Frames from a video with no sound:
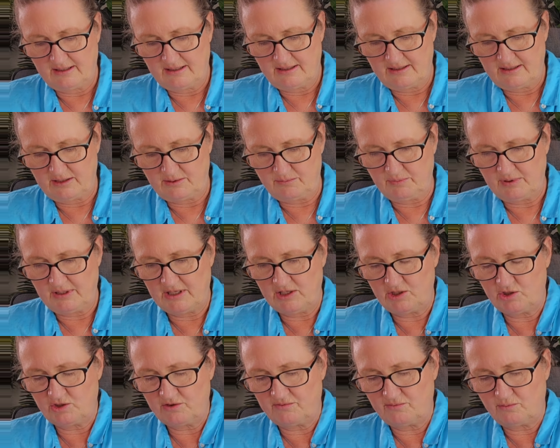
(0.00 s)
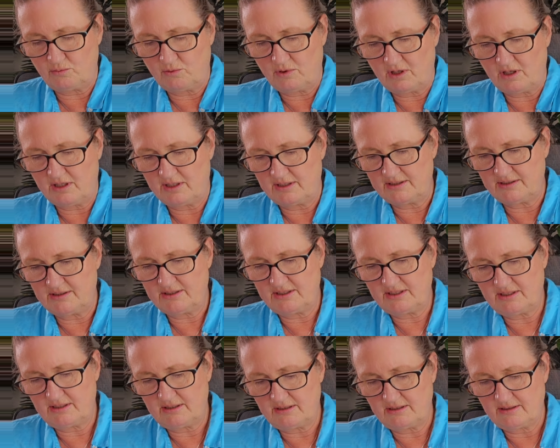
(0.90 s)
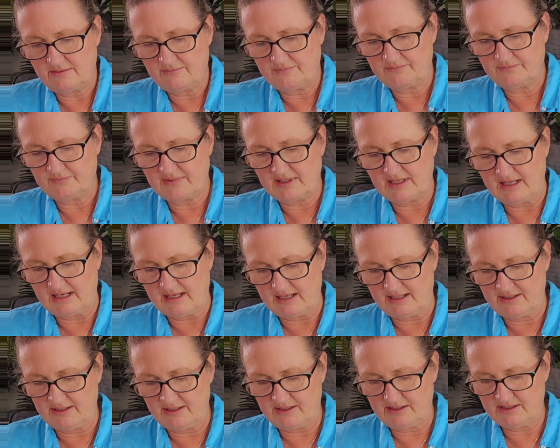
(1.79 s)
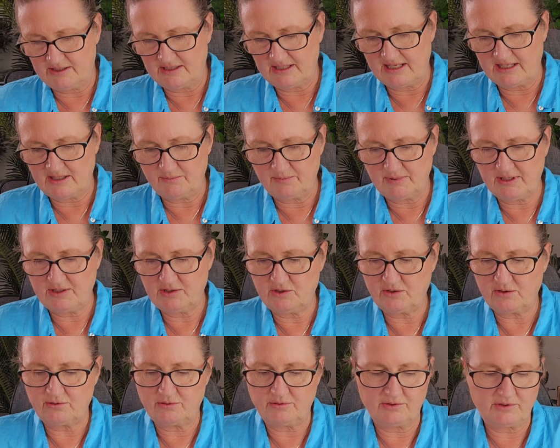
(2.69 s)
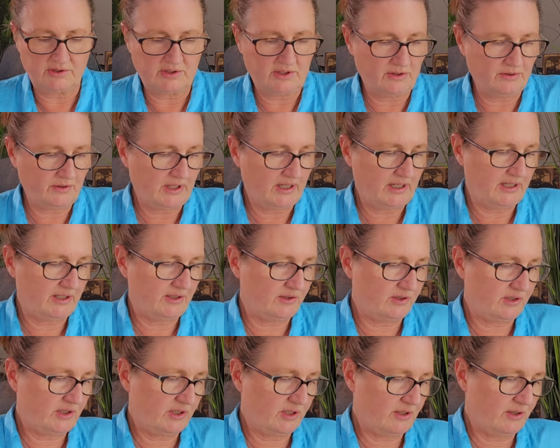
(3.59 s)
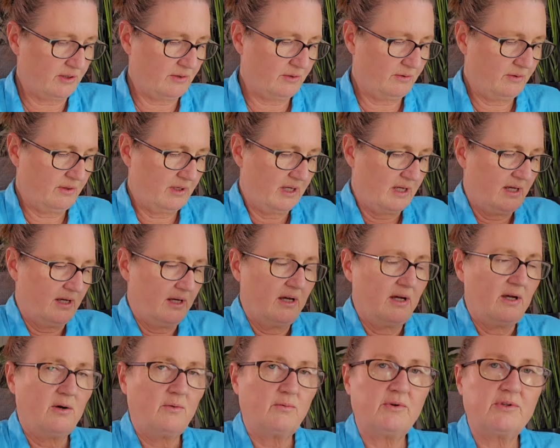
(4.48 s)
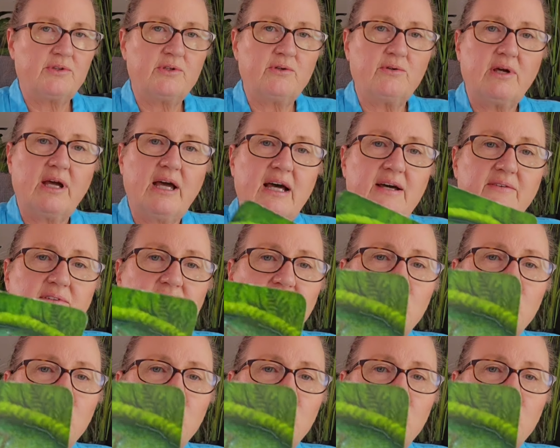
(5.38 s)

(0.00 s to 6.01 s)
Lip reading: the Page of Wands, and the 10 of Pentacles. Okay, so with you having